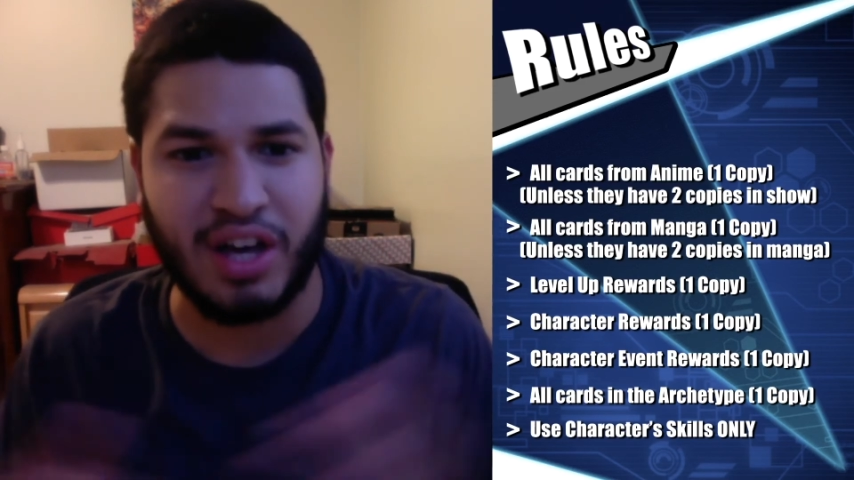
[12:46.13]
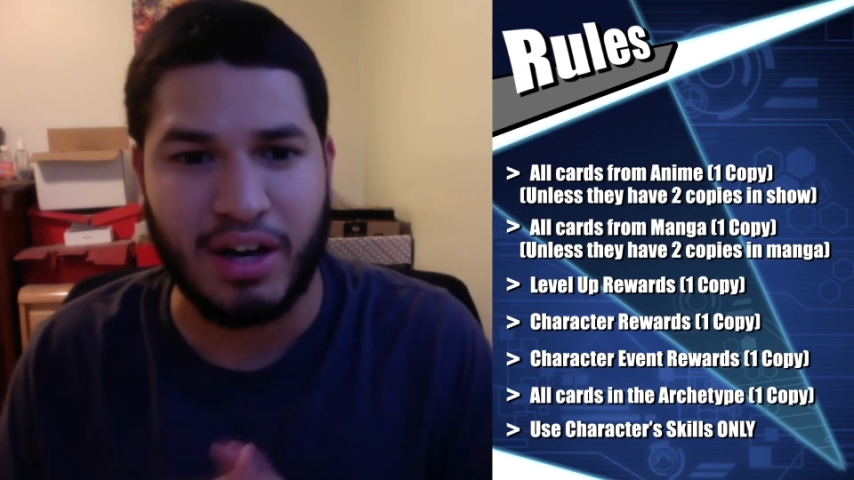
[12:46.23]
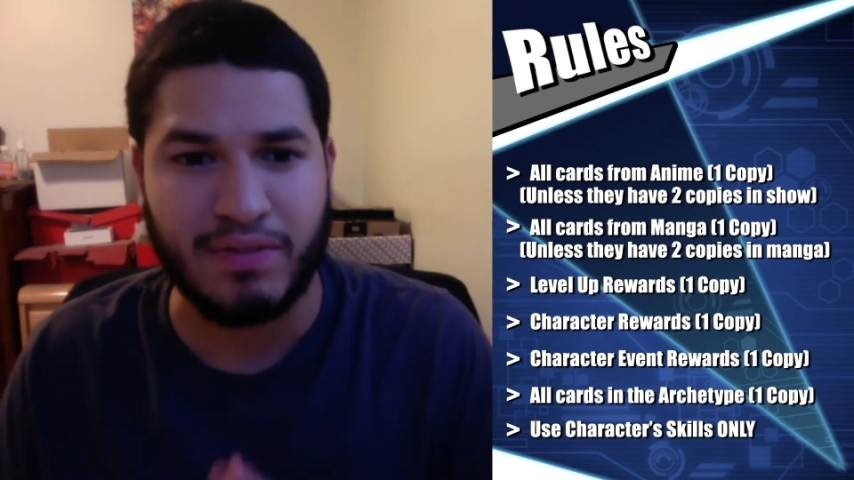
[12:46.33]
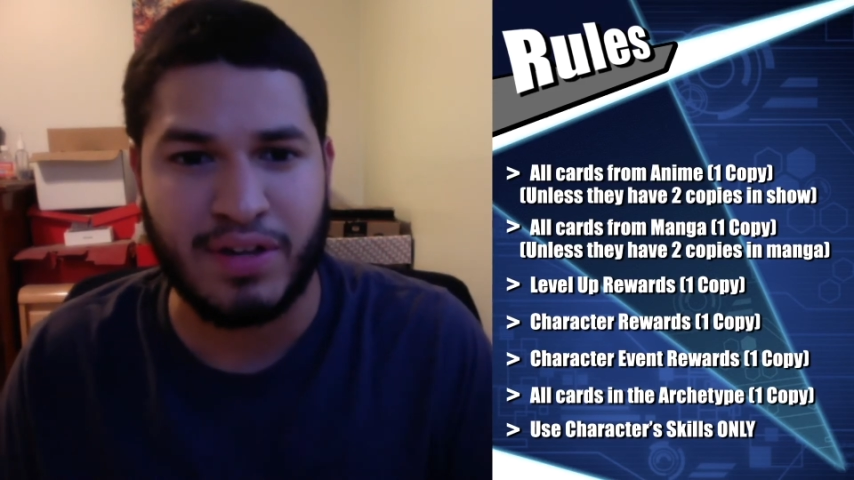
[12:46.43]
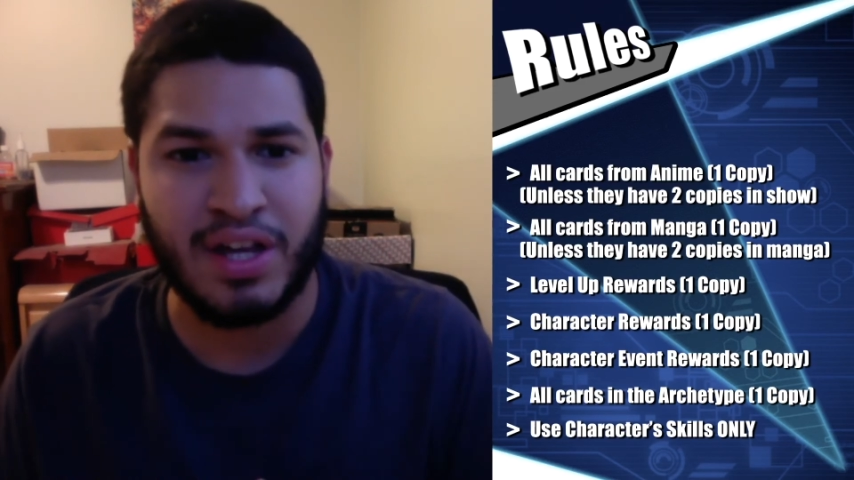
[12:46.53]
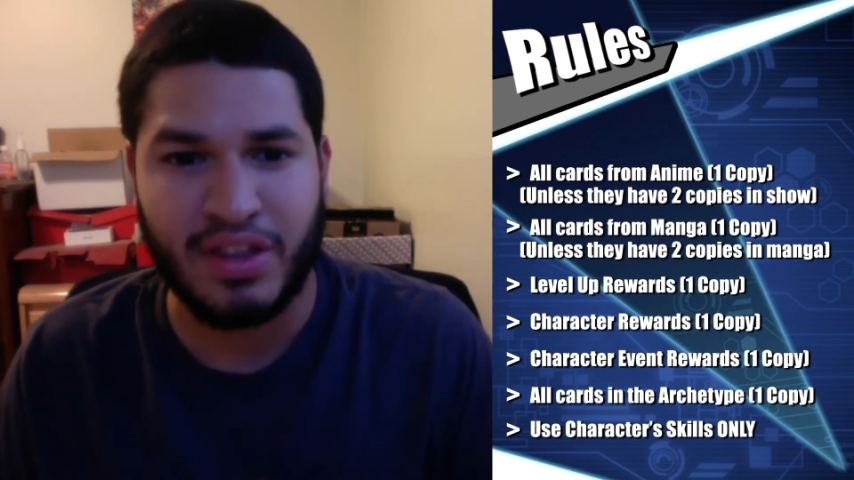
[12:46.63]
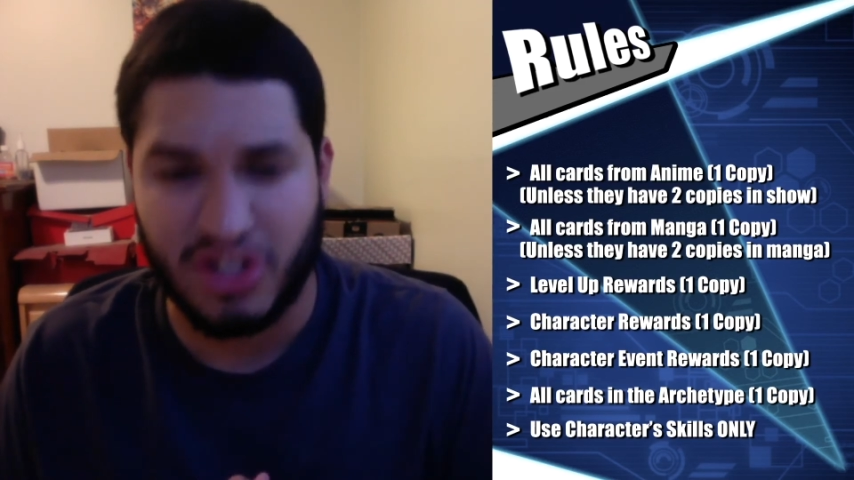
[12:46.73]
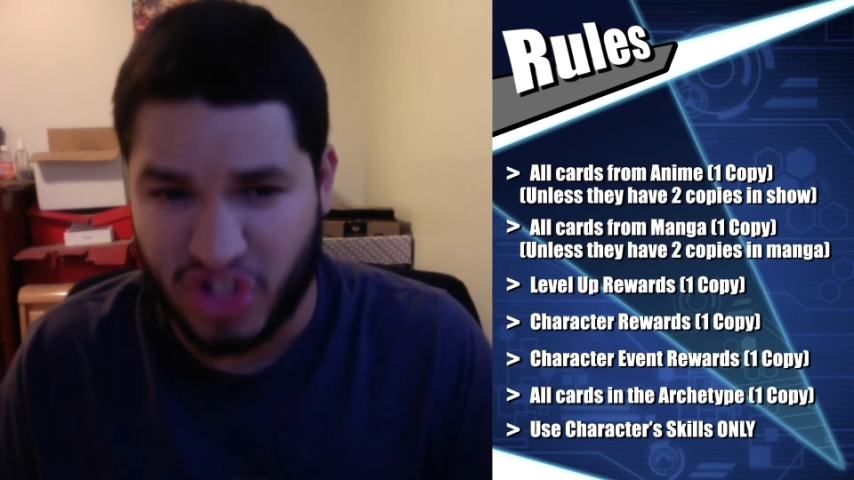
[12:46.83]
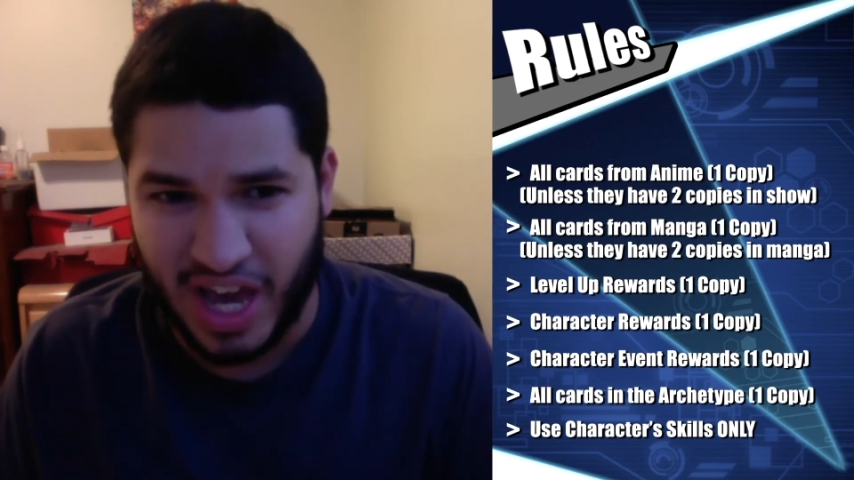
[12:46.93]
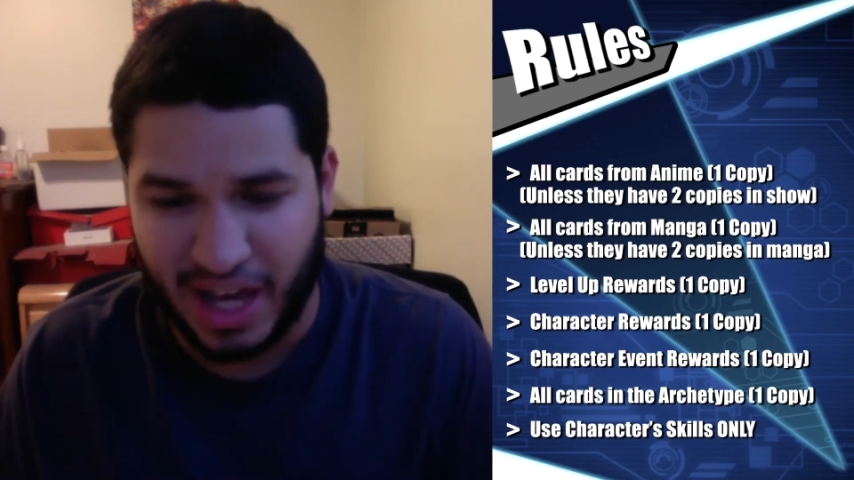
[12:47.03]
of the
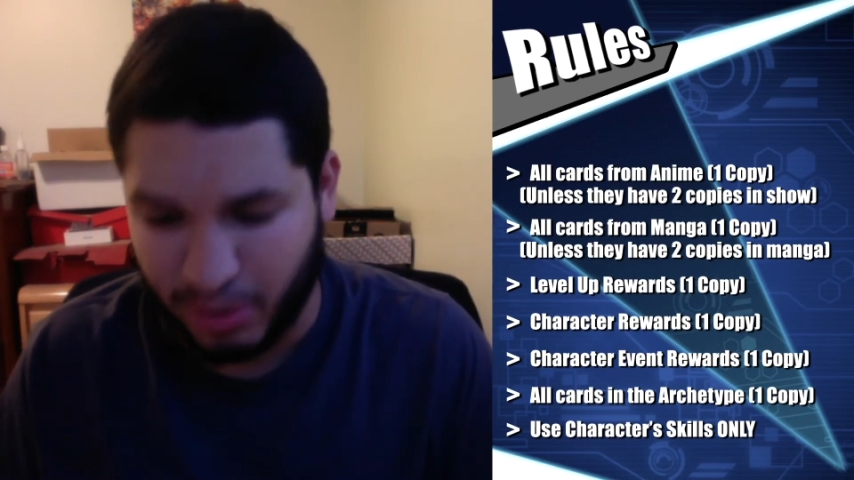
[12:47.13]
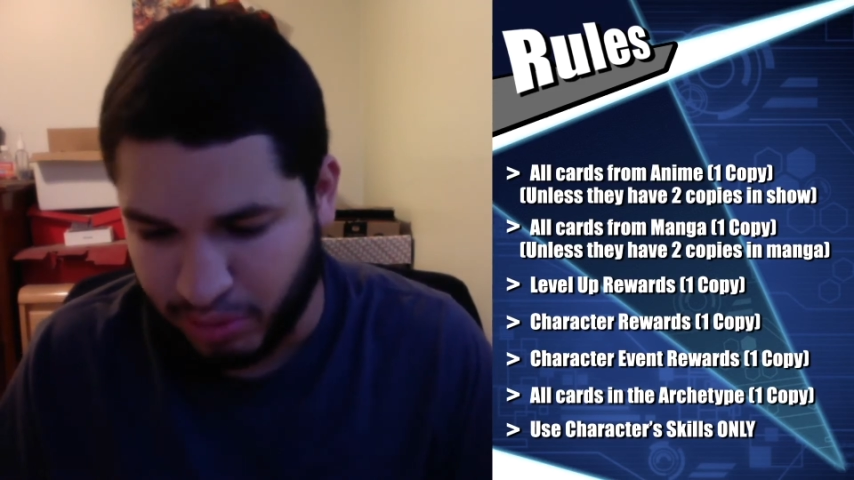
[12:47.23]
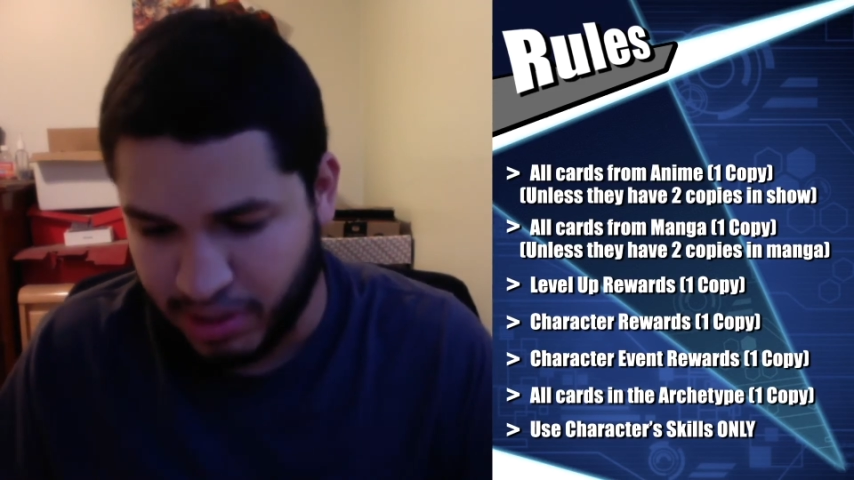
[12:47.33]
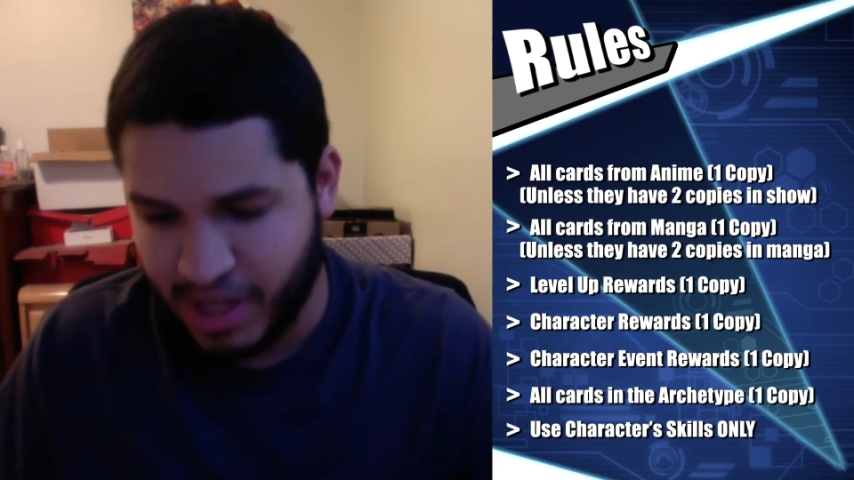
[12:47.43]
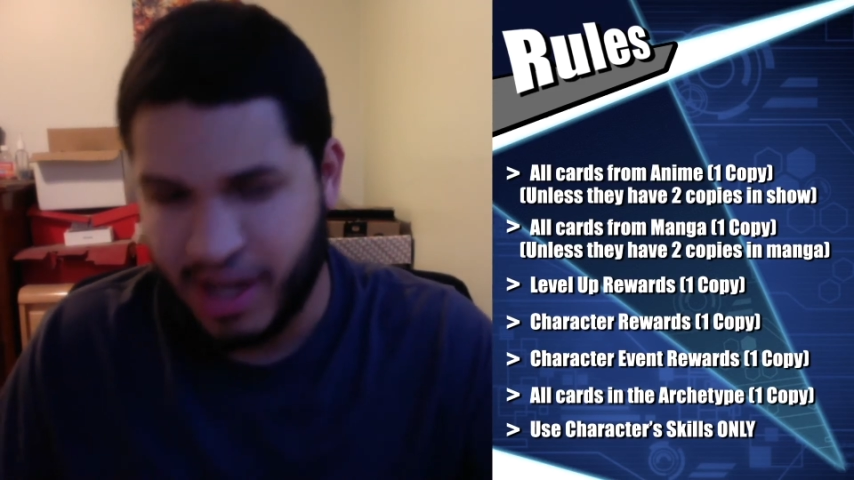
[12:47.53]
channel,